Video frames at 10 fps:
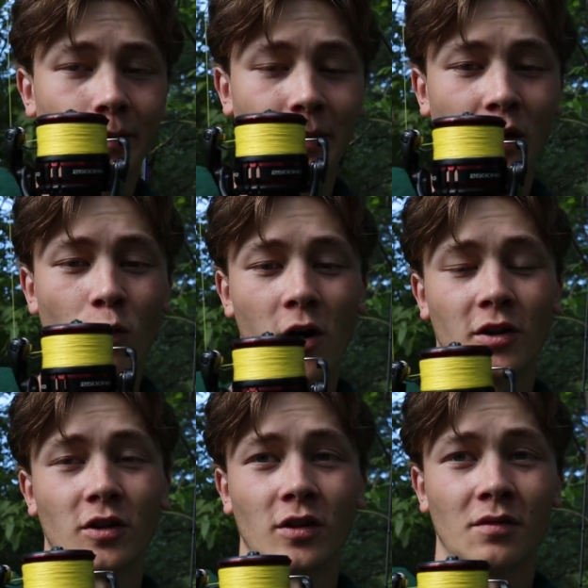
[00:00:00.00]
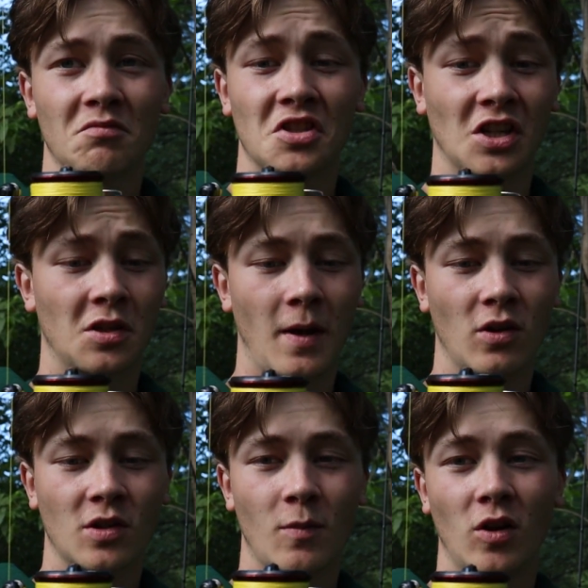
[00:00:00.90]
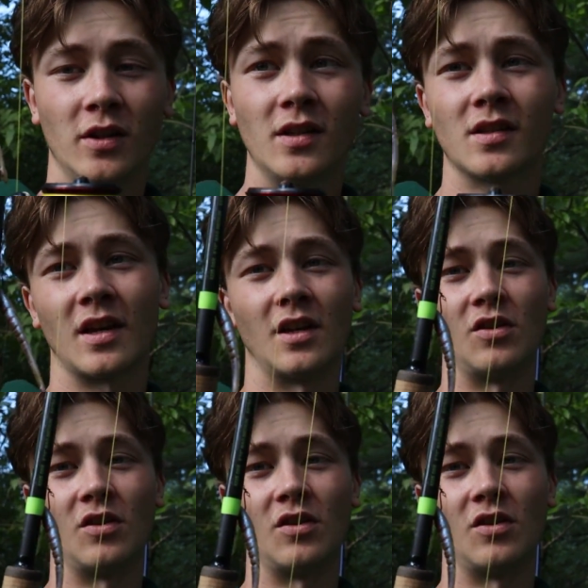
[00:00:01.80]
big water 6-pound smallies and